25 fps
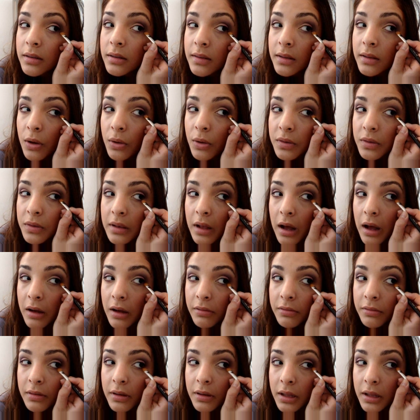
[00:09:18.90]
Just go
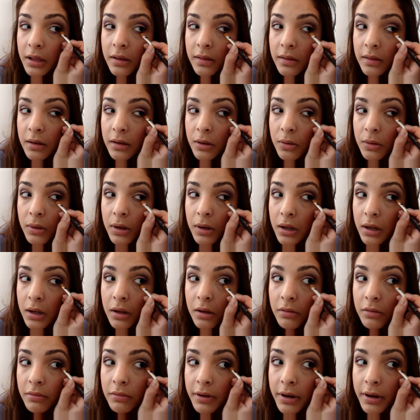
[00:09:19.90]
softly because you don't want
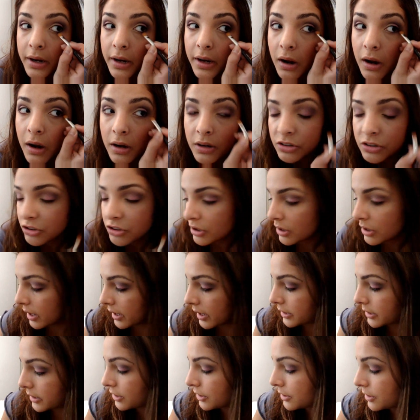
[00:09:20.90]
a very harsh
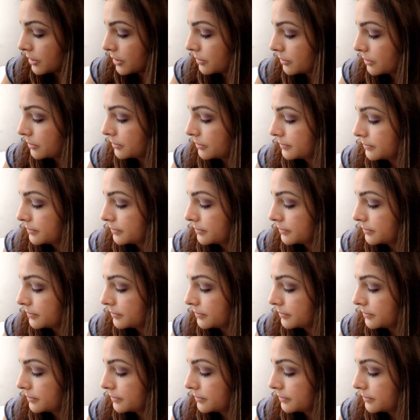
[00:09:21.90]
line, you know?